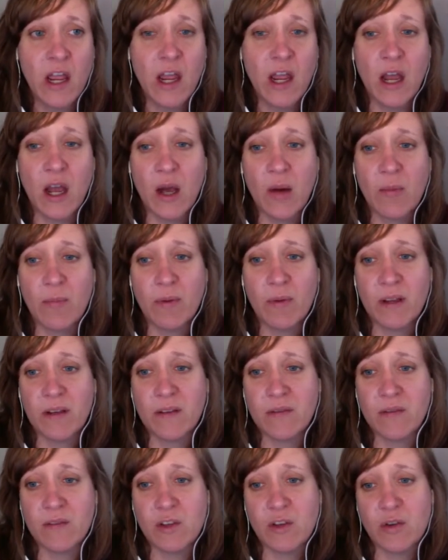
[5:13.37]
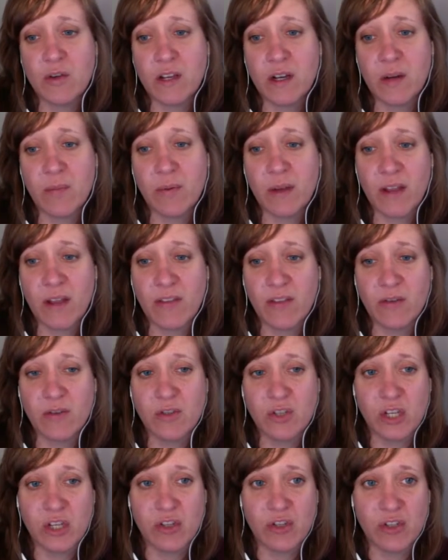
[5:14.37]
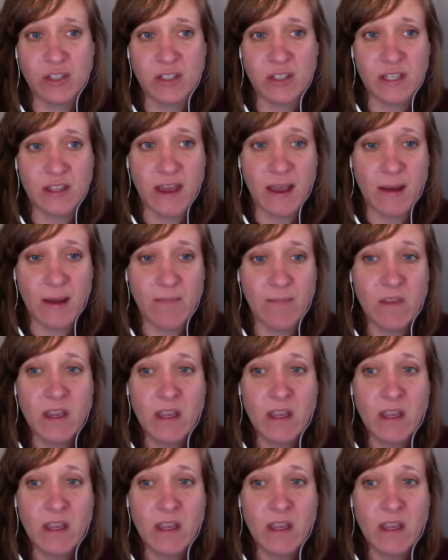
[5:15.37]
But you can apply those changes to that.